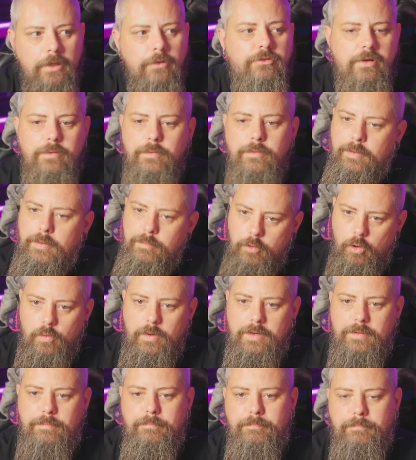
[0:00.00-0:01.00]
You see where I'm
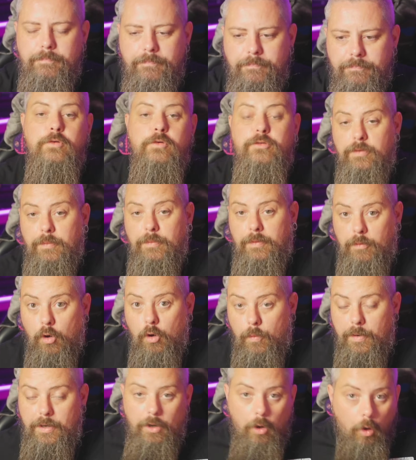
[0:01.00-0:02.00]
going. You see where I'm
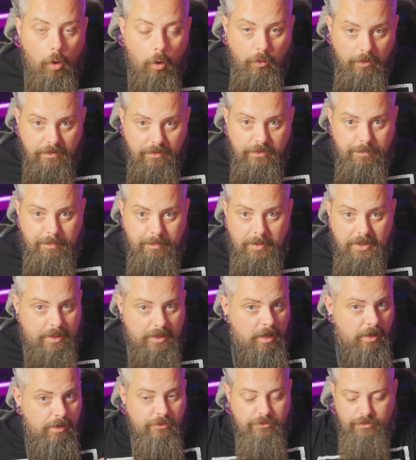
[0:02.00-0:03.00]
going. All of these big
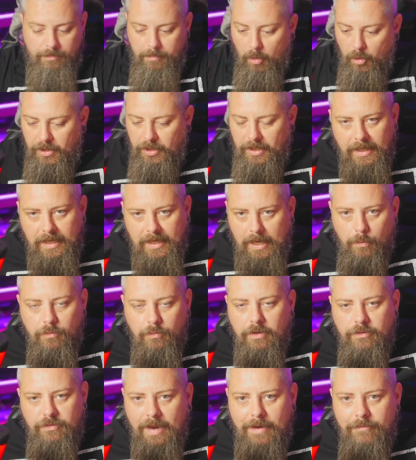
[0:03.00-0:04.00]
guys, demonic
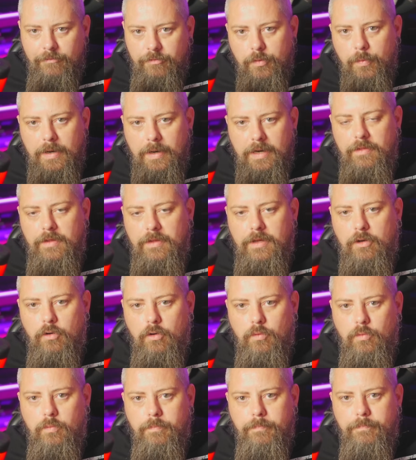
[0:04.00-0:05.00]
encounters everywhere they
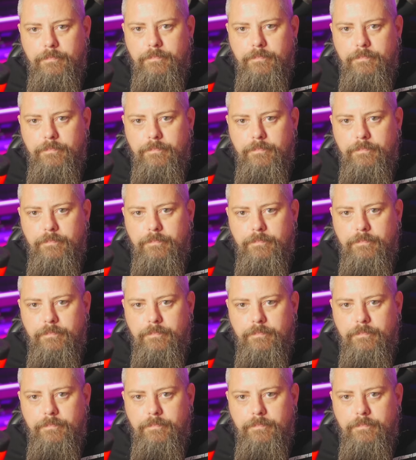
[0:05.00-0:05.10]
go.